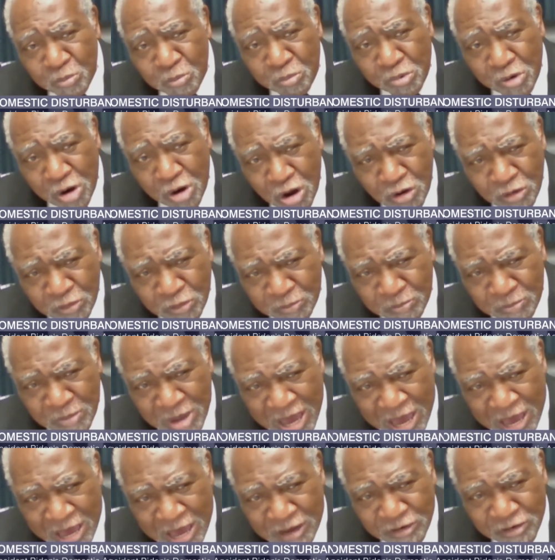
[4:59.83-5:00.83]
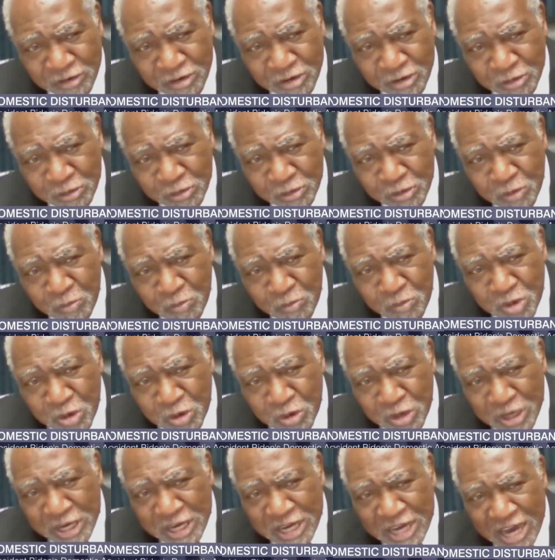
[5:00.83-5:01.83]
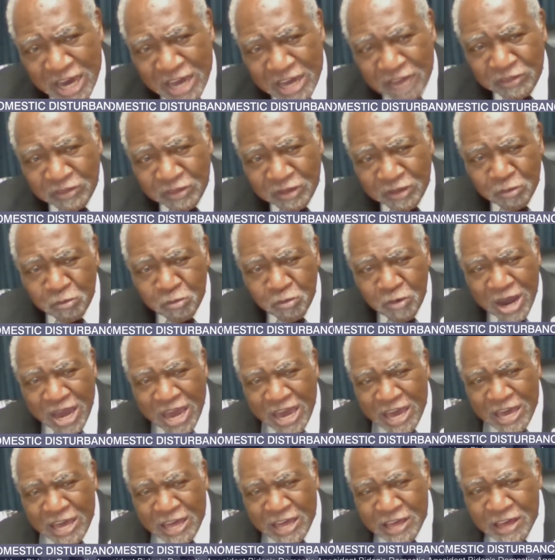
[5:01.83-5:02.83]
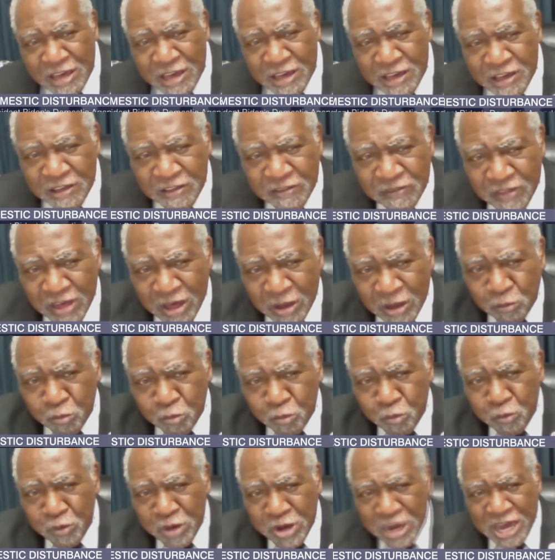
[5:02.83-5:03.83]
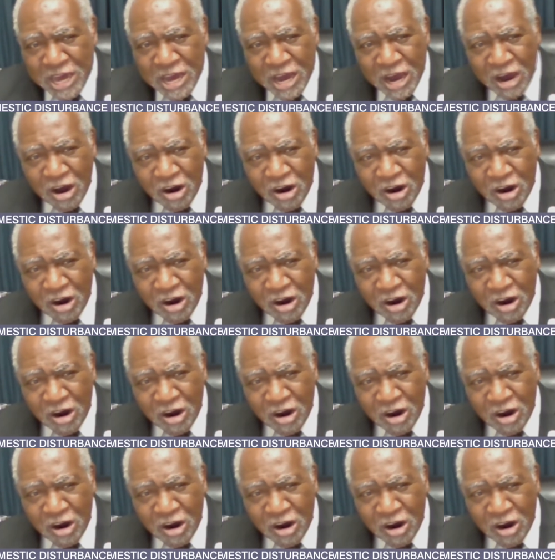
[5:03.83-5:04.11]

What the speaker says: broadband, to communicate the way that we